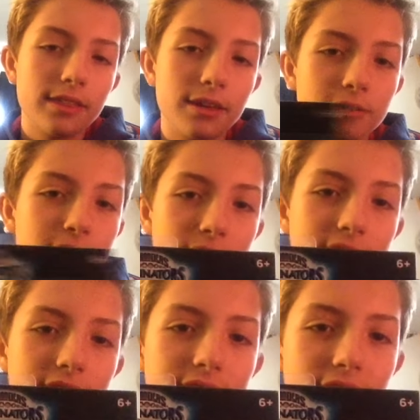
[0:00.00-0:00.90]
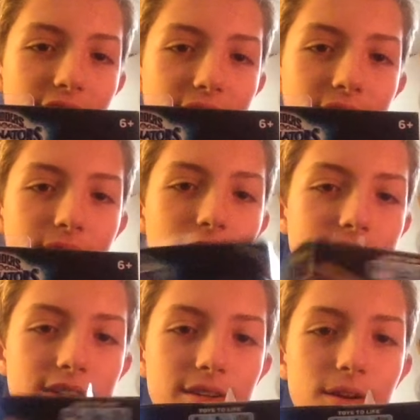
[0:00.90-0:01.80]
They also had this guy
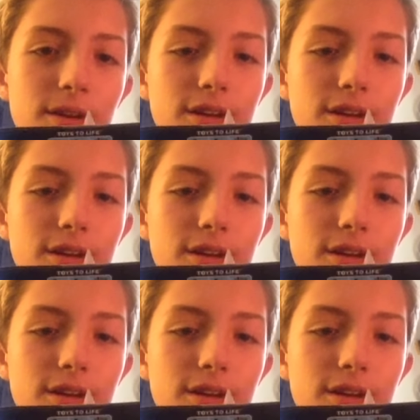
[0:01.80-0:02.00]
right here,